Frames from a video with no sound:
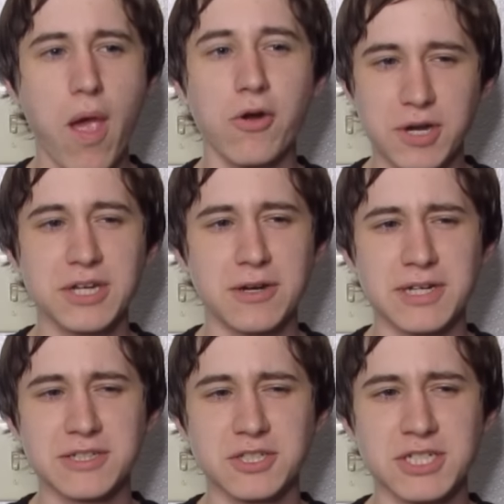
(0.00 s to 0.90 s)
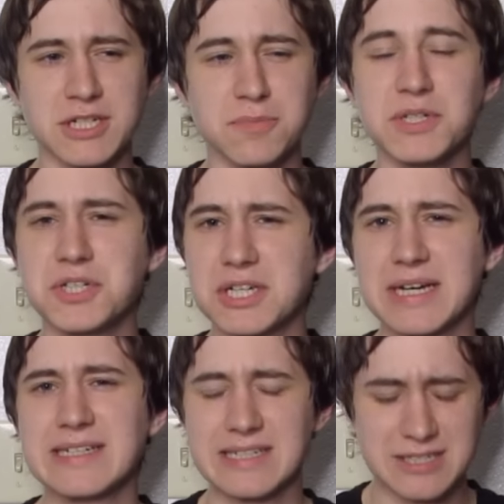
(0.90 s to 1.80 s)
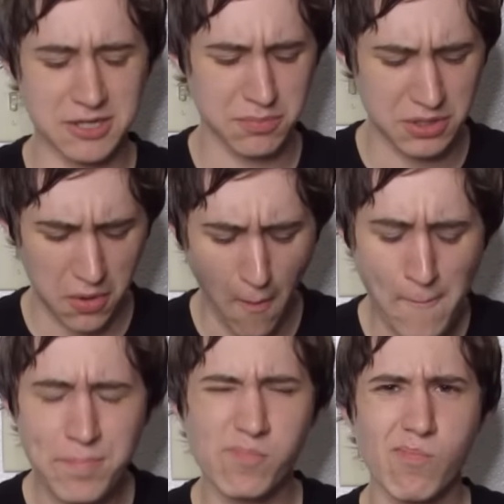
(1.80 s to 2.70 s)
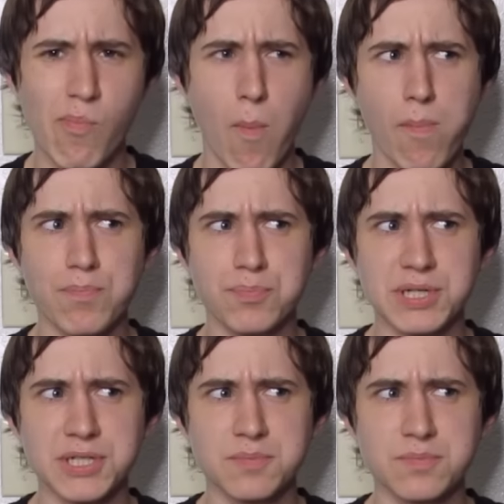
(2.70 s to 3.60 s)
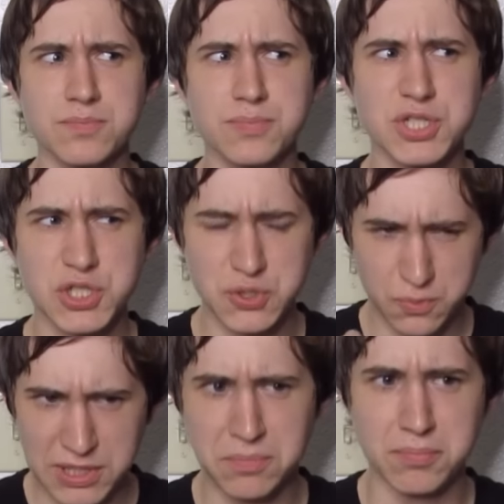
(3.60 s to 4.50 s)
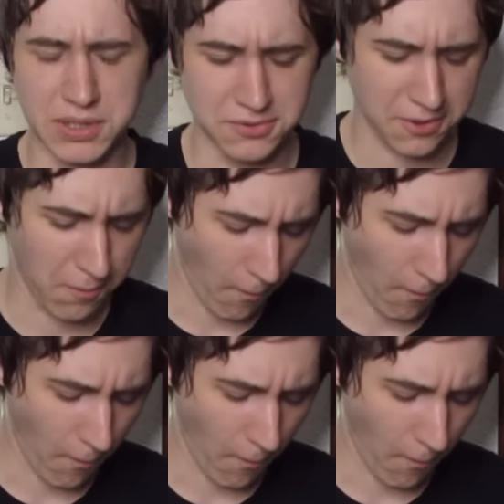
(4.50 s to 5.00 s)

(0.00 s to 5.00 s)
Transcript: Okay, now I understand the milk. It kind of tastes like milk, but sweet milk.